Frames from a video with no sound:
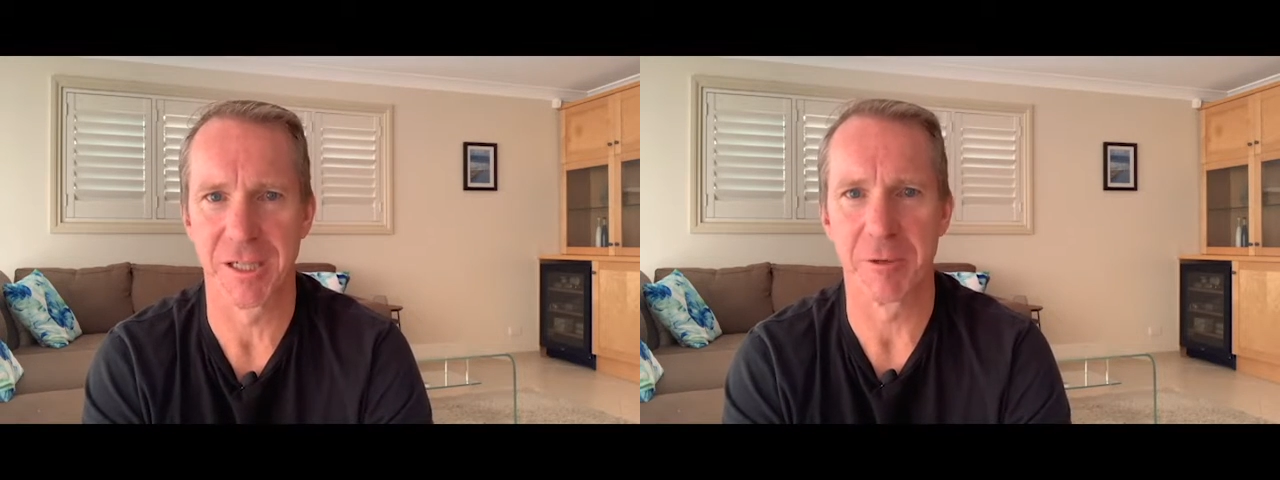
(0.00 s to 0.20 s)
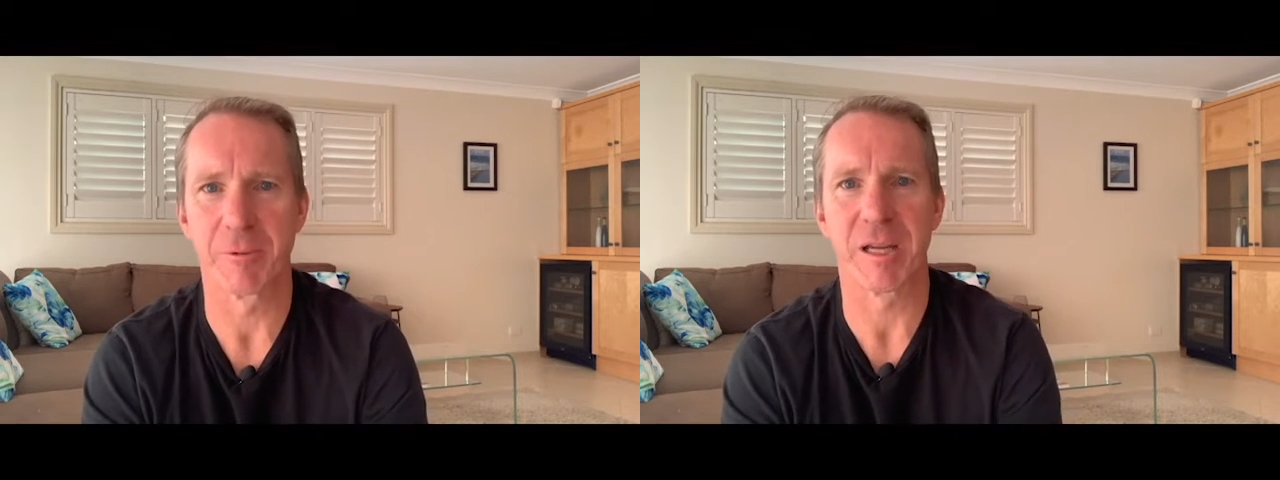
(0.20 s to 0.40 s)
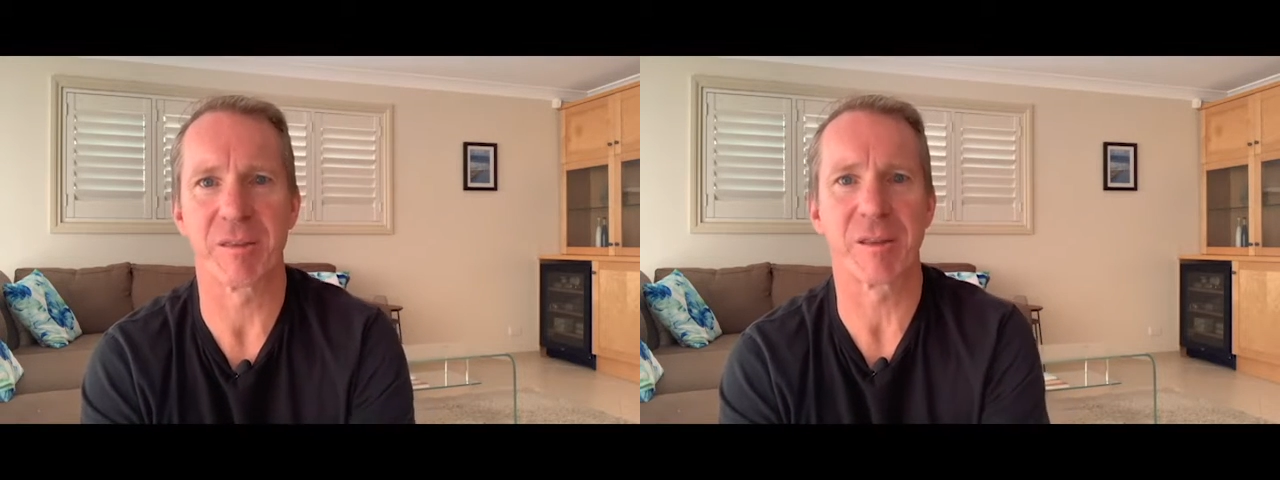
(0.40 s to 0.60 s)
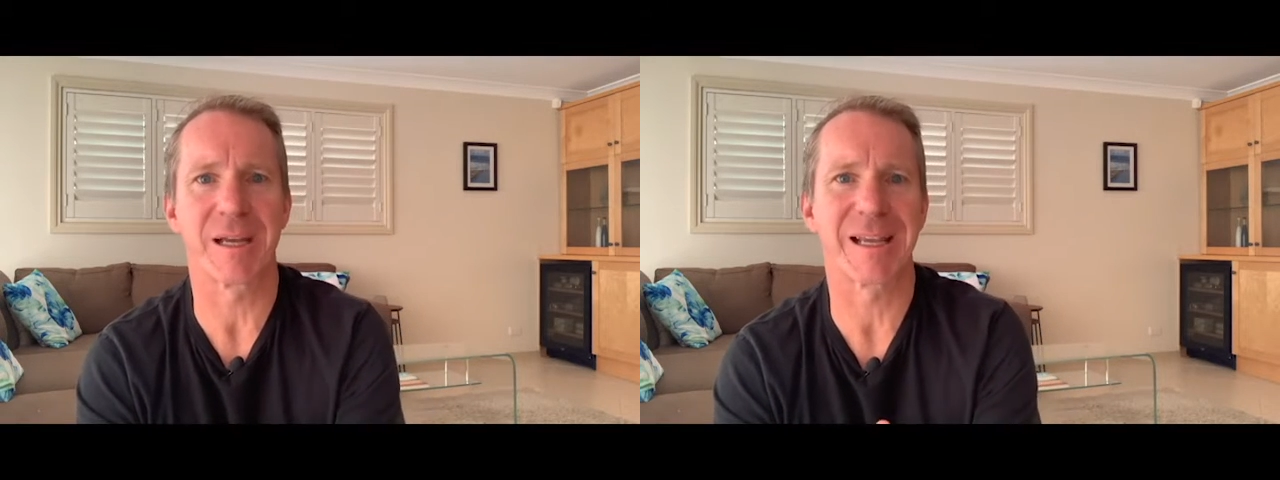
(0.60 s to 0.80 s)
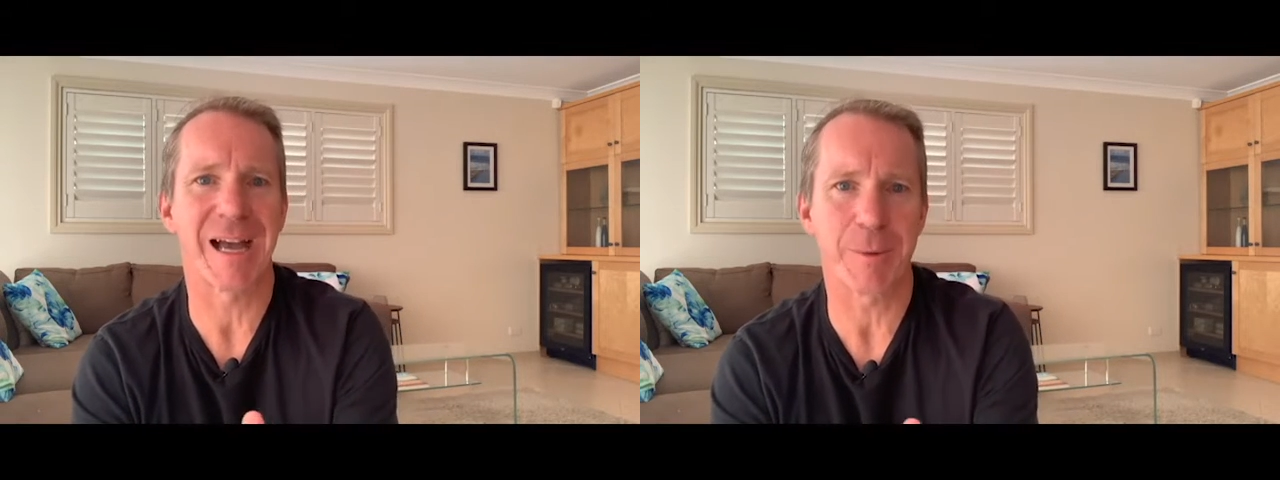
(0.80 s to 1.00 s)
with a
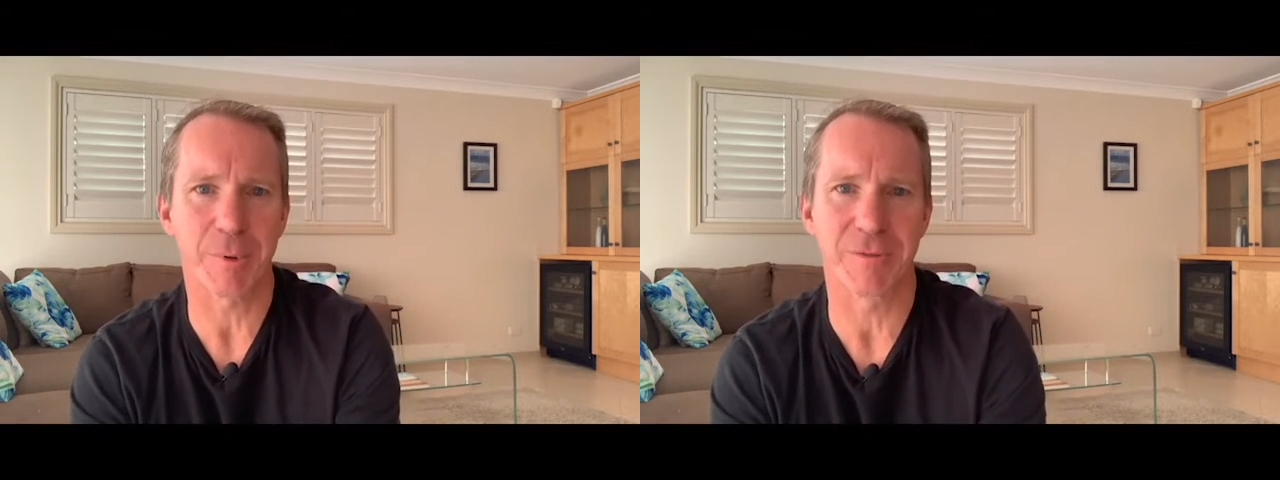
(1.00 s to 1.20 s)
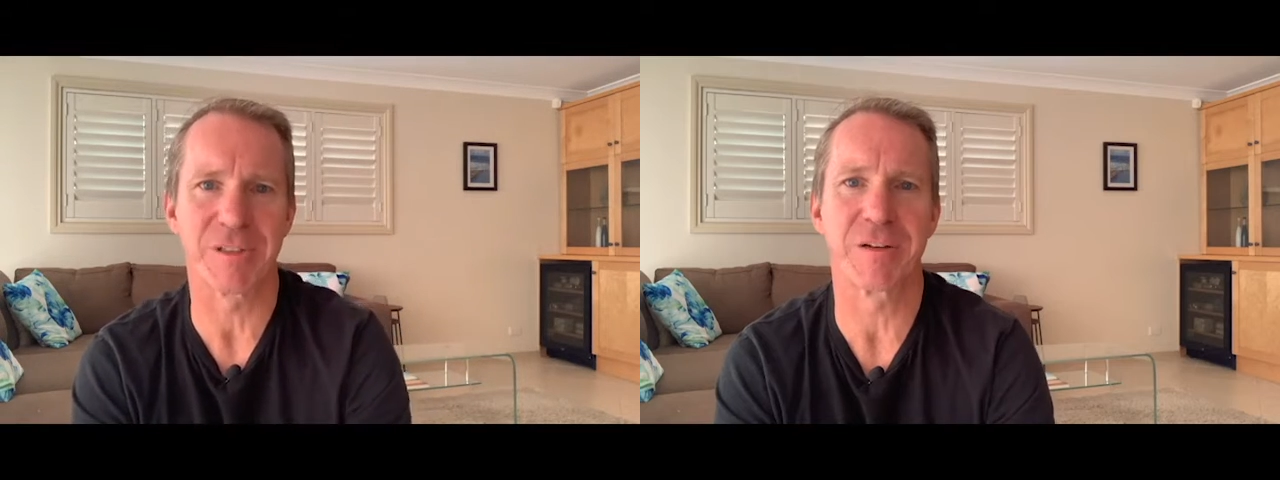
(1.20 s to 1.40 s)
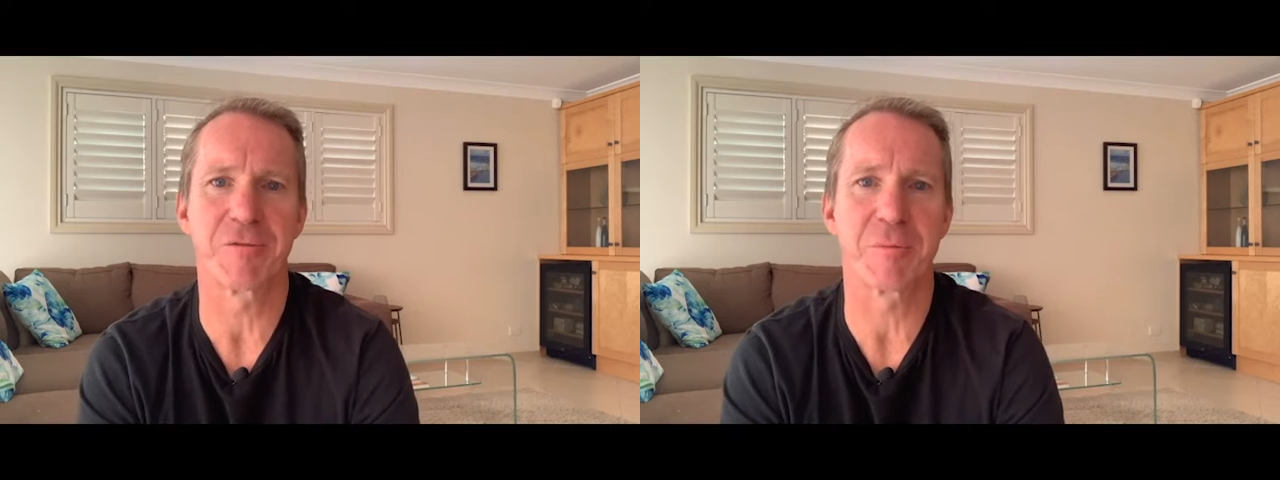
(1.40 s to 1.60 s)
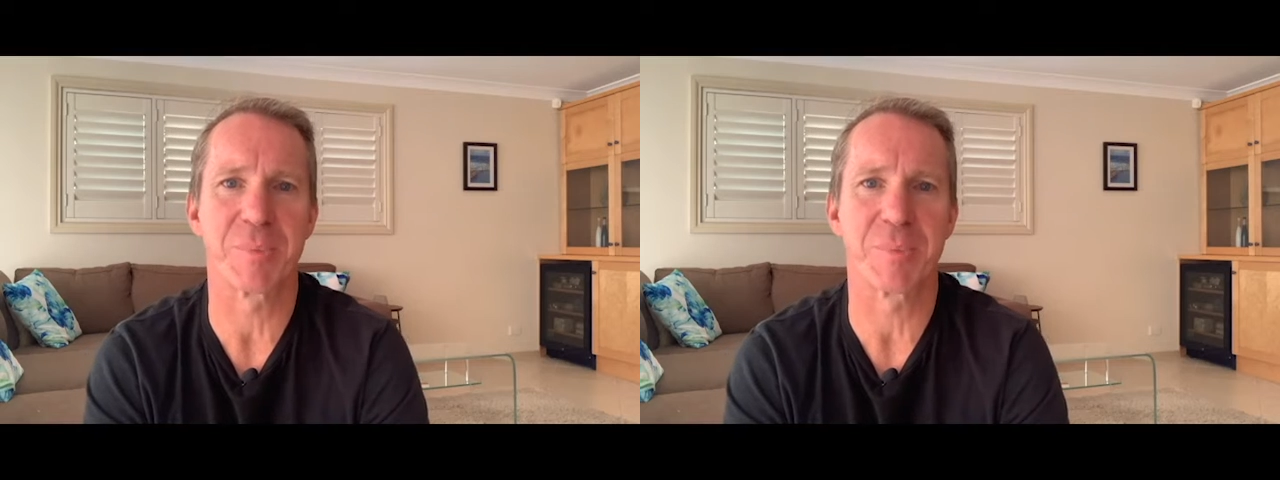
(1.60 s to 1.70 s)
couple of different